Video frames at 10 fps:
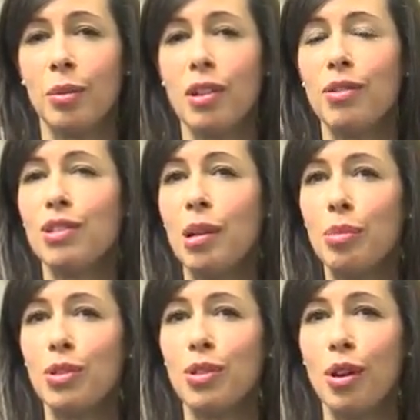Where those
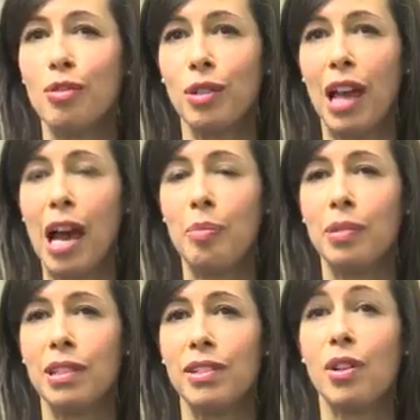numbers overlap
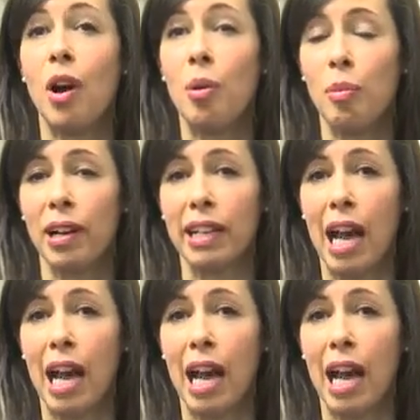is a homework